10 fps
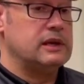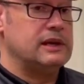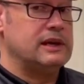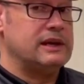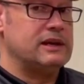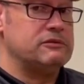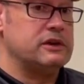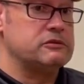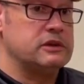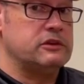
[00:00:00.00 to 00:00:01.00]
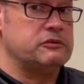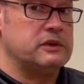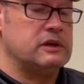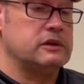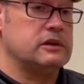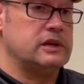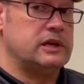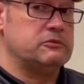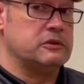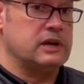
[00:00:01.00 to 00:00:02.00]
and that veteran has filed a
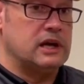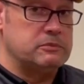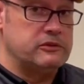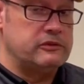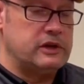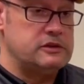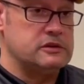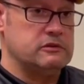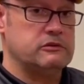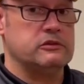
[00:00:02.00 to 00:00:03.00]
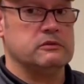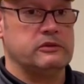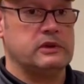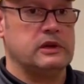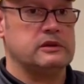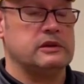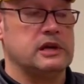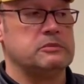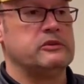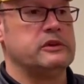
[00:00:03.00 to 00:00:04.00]
claim for compensation, service connected
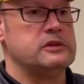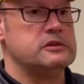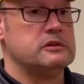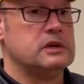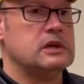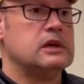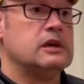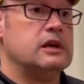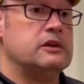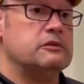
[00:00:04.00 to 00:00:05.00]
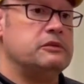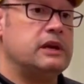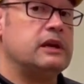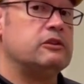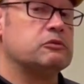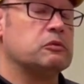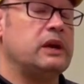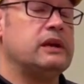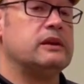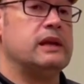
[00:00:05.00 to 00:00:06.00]
compensation. The VA has
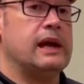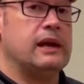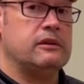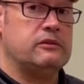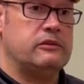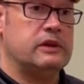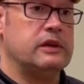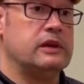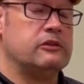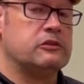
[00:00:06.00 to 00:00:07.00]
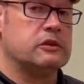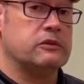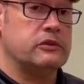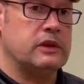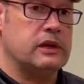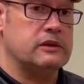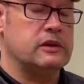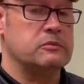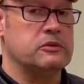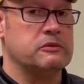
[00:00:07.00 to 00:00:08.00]
rated that, said it is service
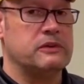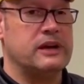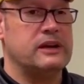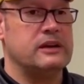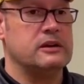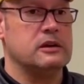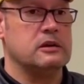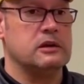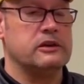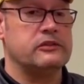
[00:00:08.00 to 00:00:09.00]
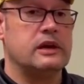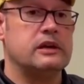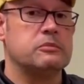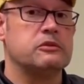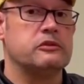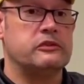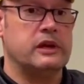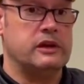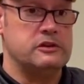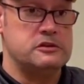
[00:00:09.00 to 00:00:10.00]
connected, and provided it or assigned a
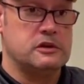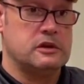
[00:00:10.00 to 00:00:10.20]
percentage.